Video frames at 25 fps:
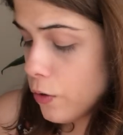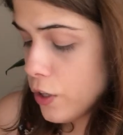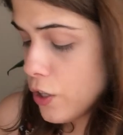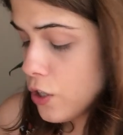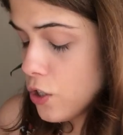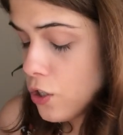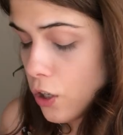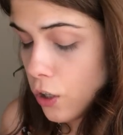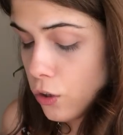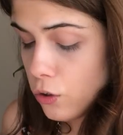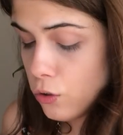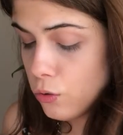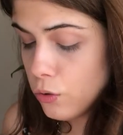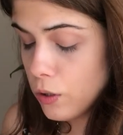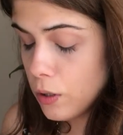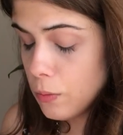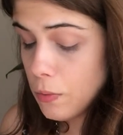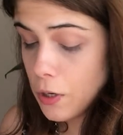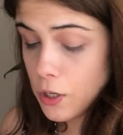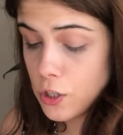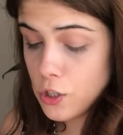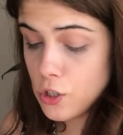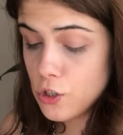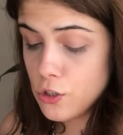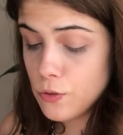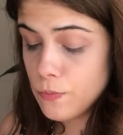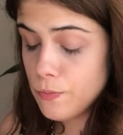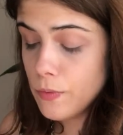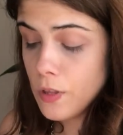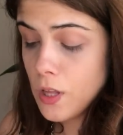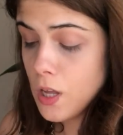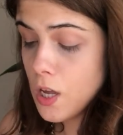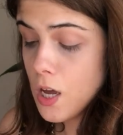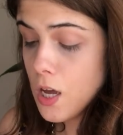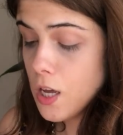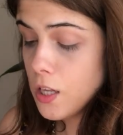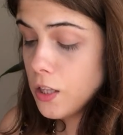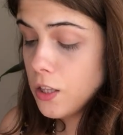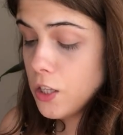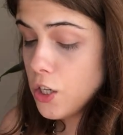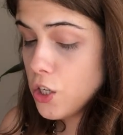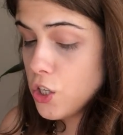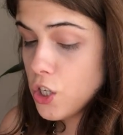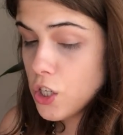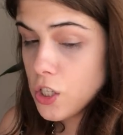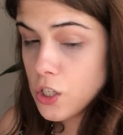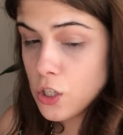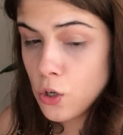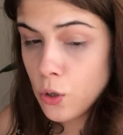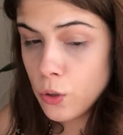He's not doing much. They're
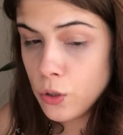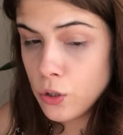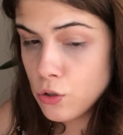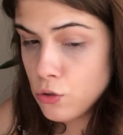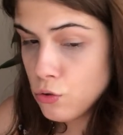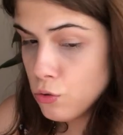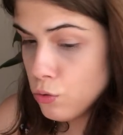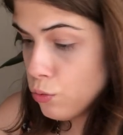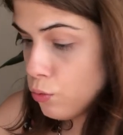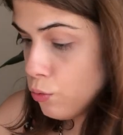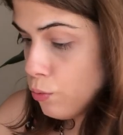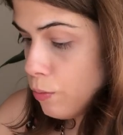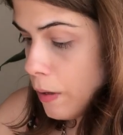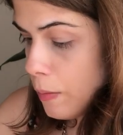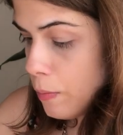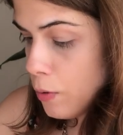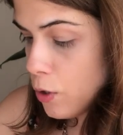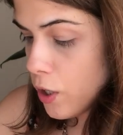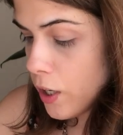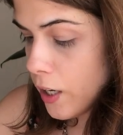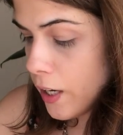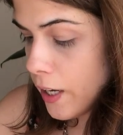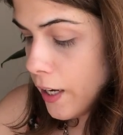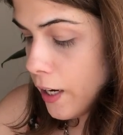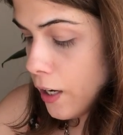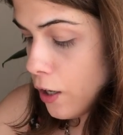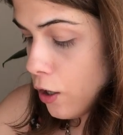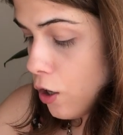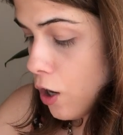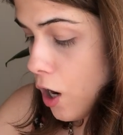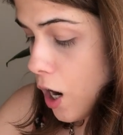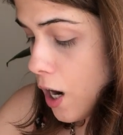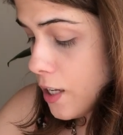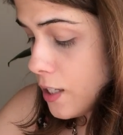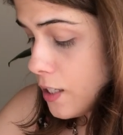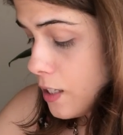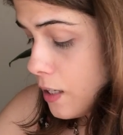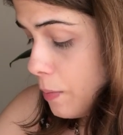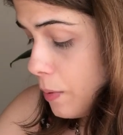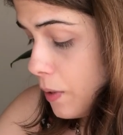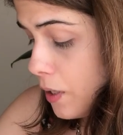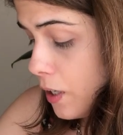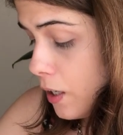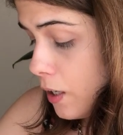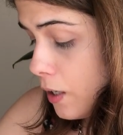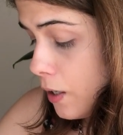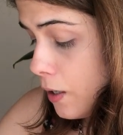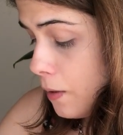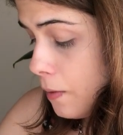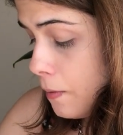just going to, maybe you're gonna hear gossip
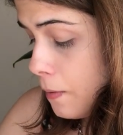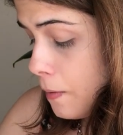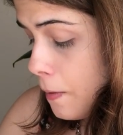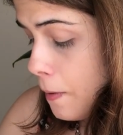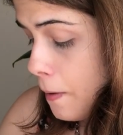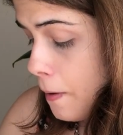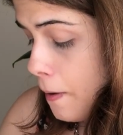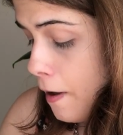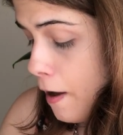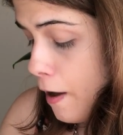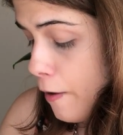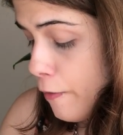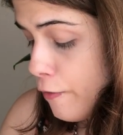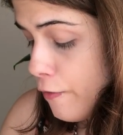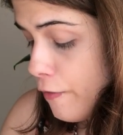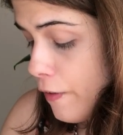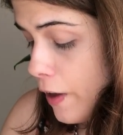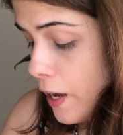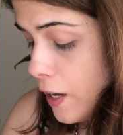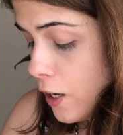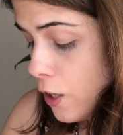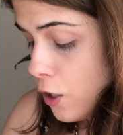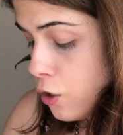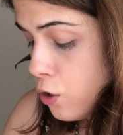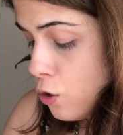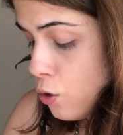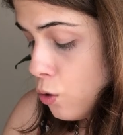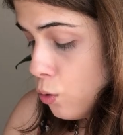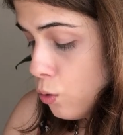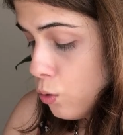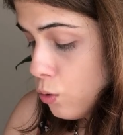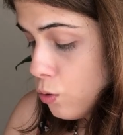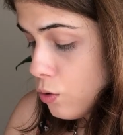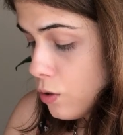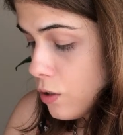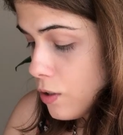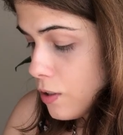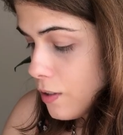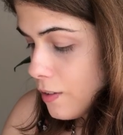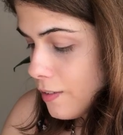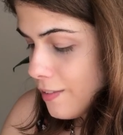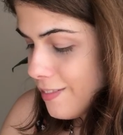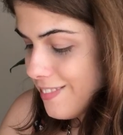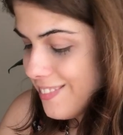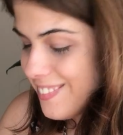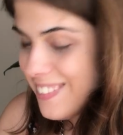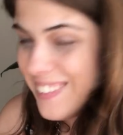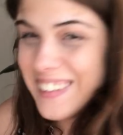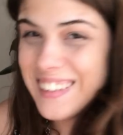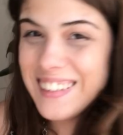here, fake news,
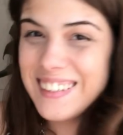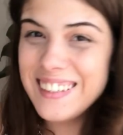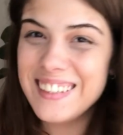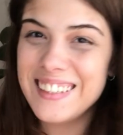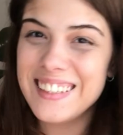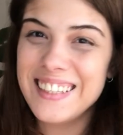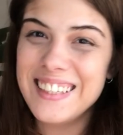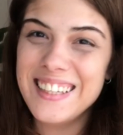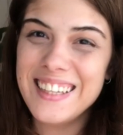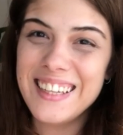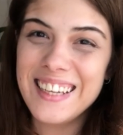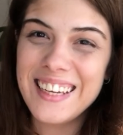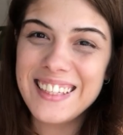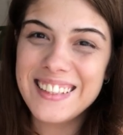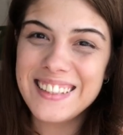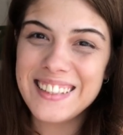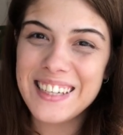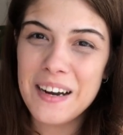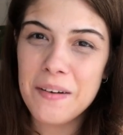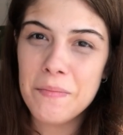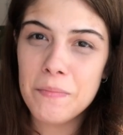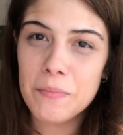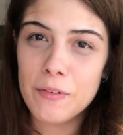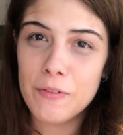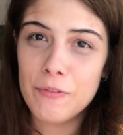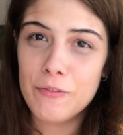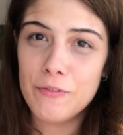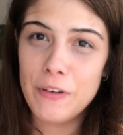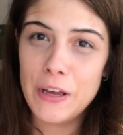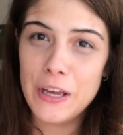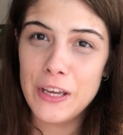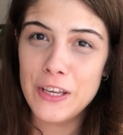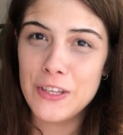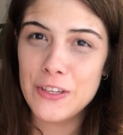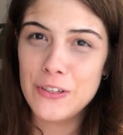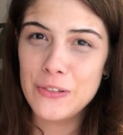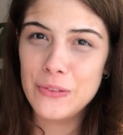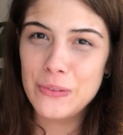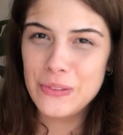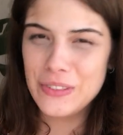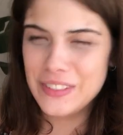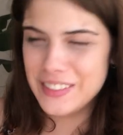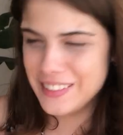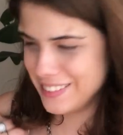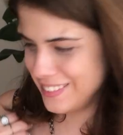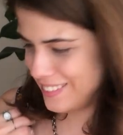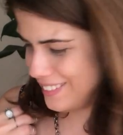like Trump, fake news.